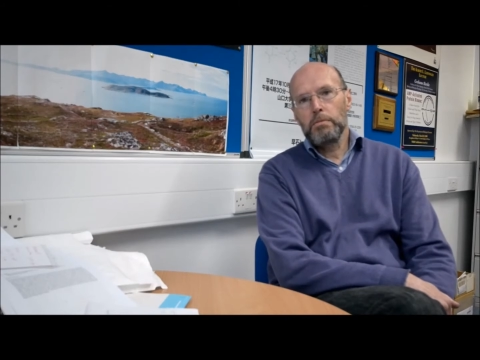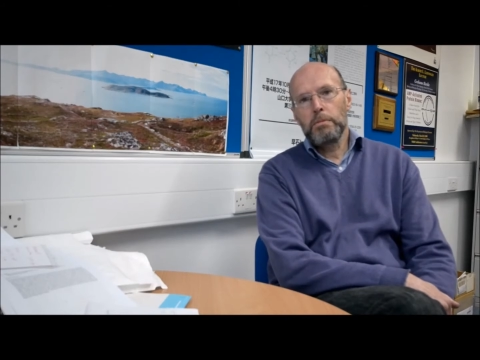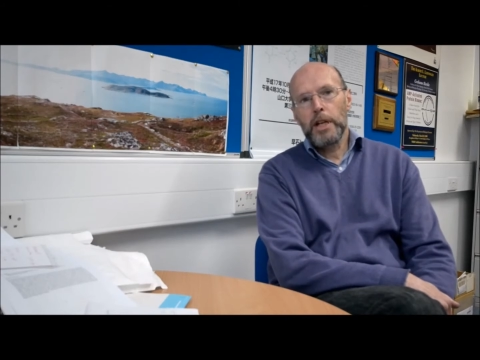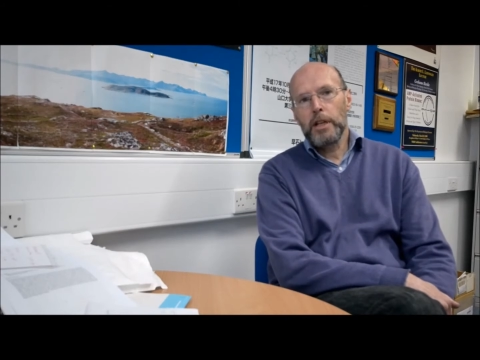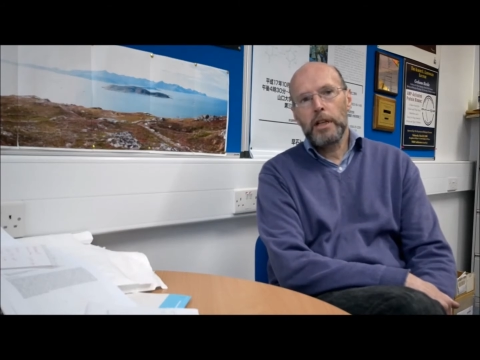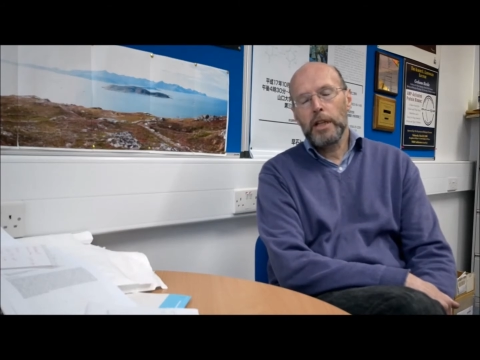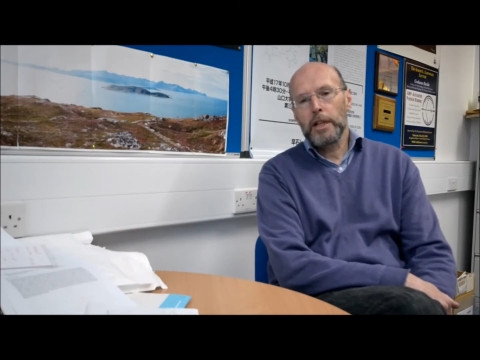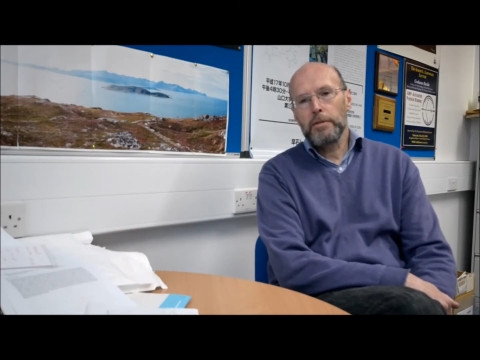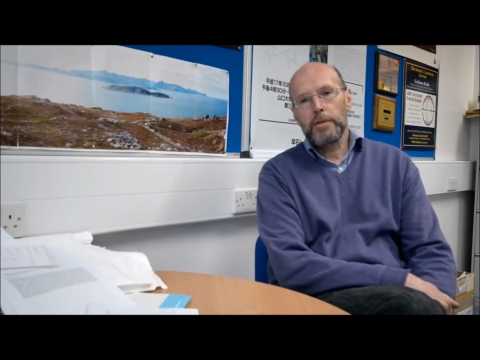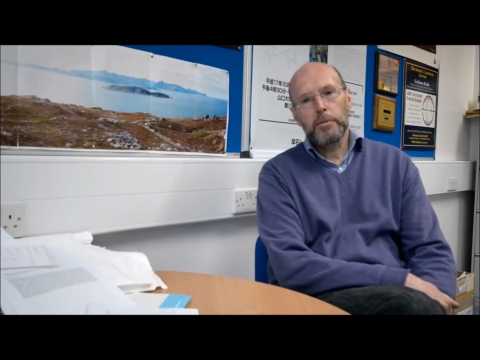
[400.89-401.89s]
many
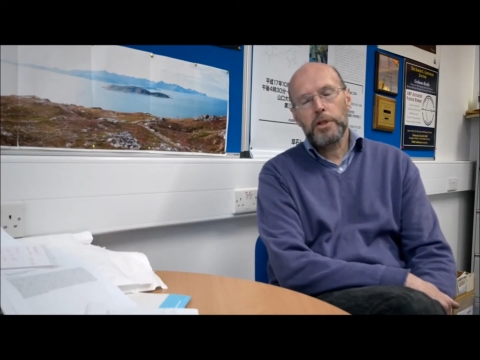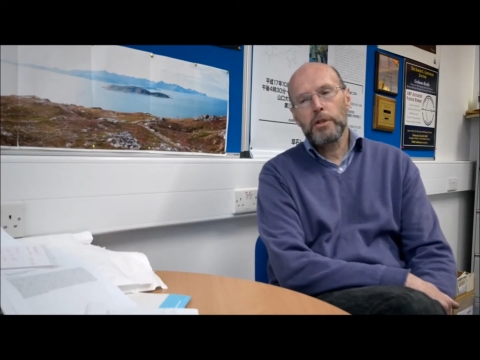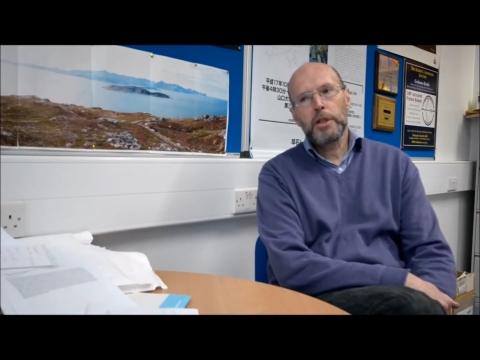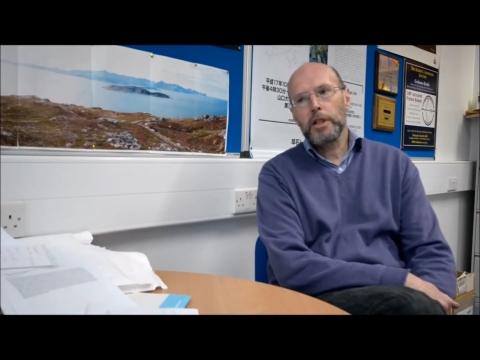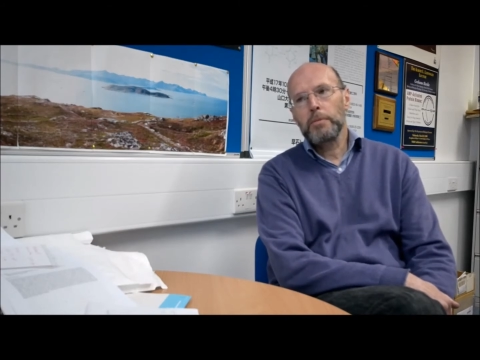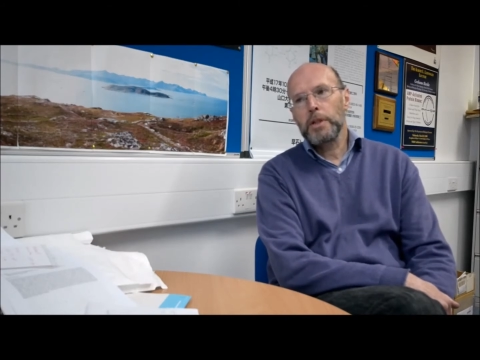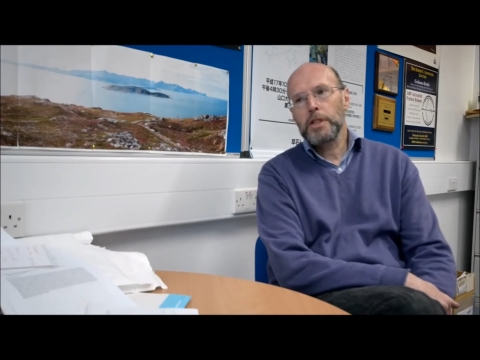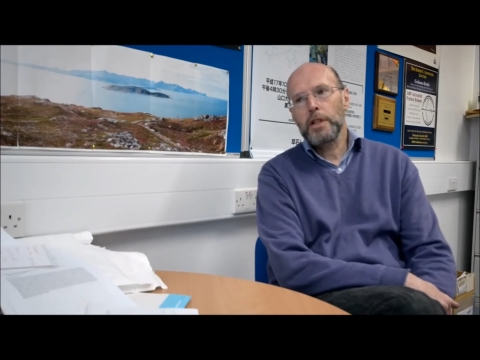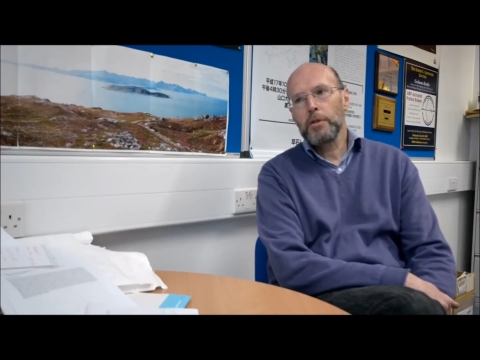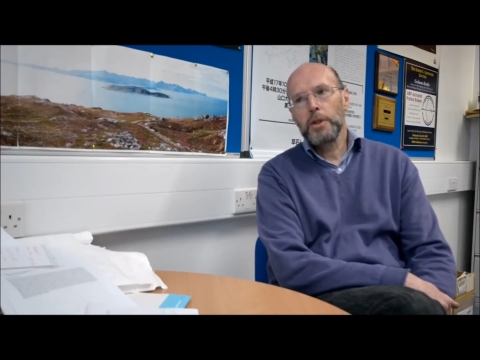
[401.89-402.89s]
pharmaceutical companies
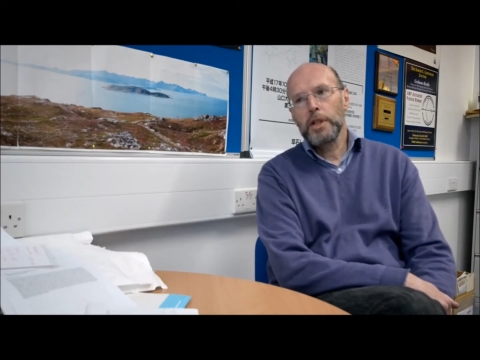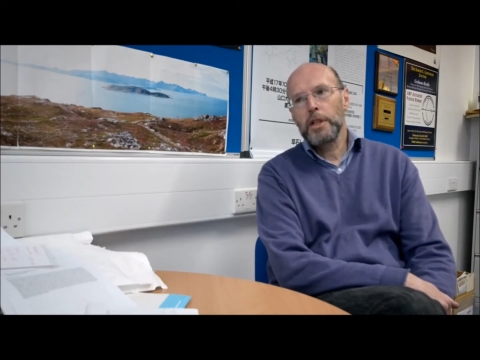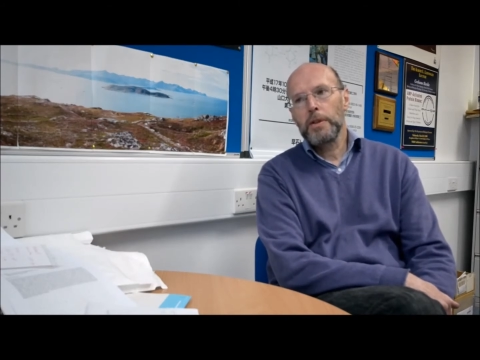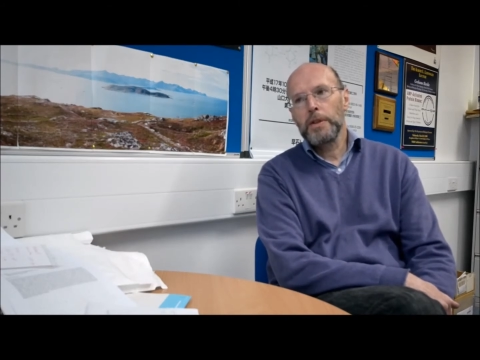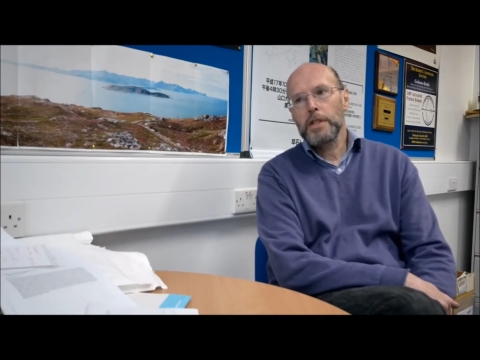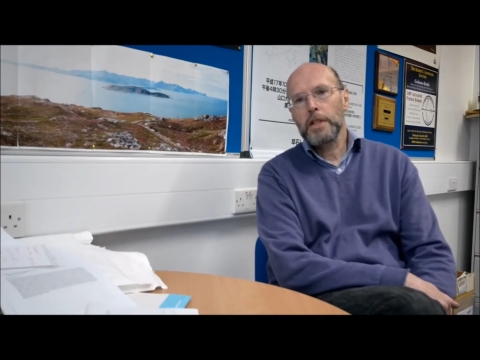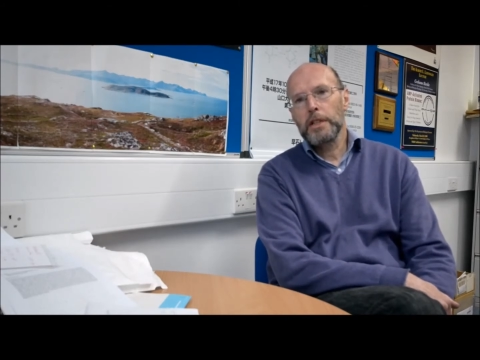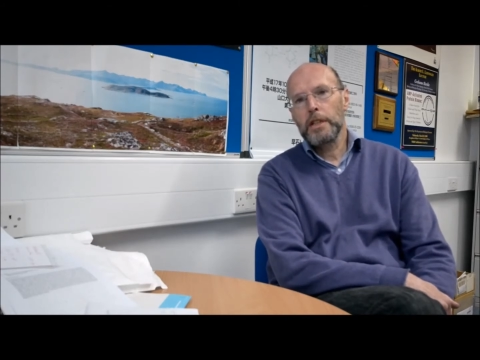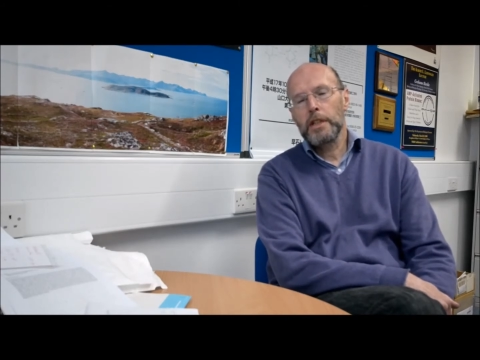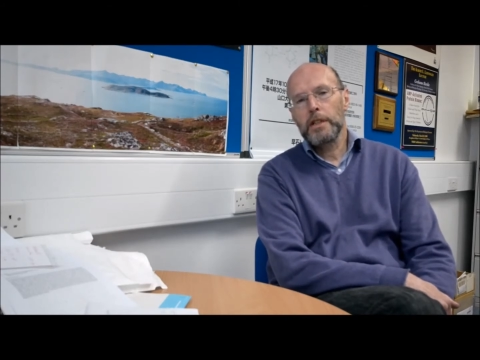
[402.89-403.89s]
are now working on this
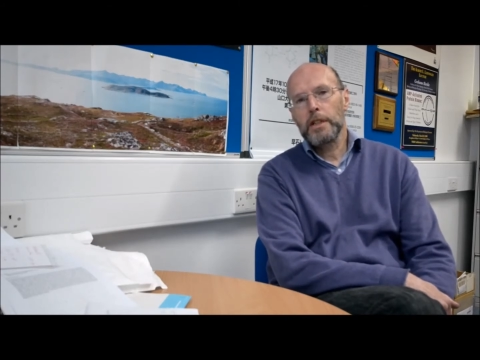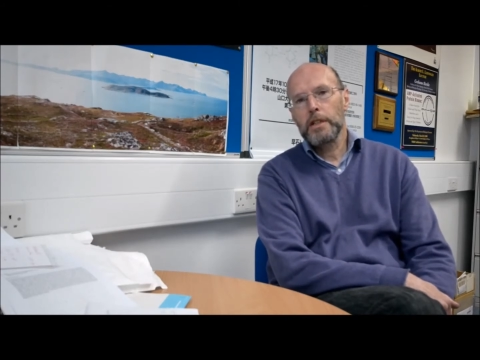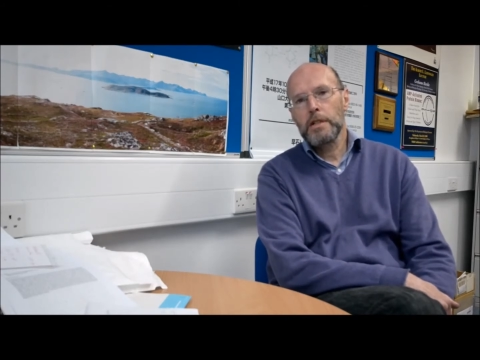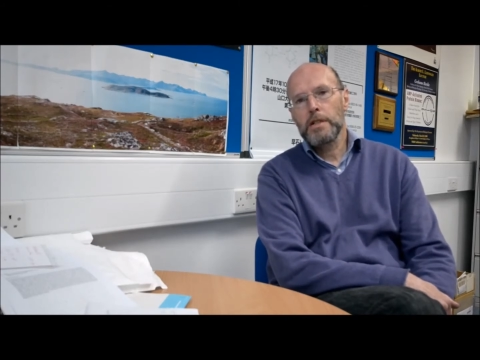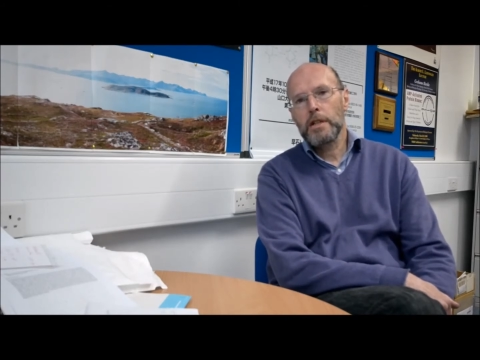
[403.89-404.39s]
idea, and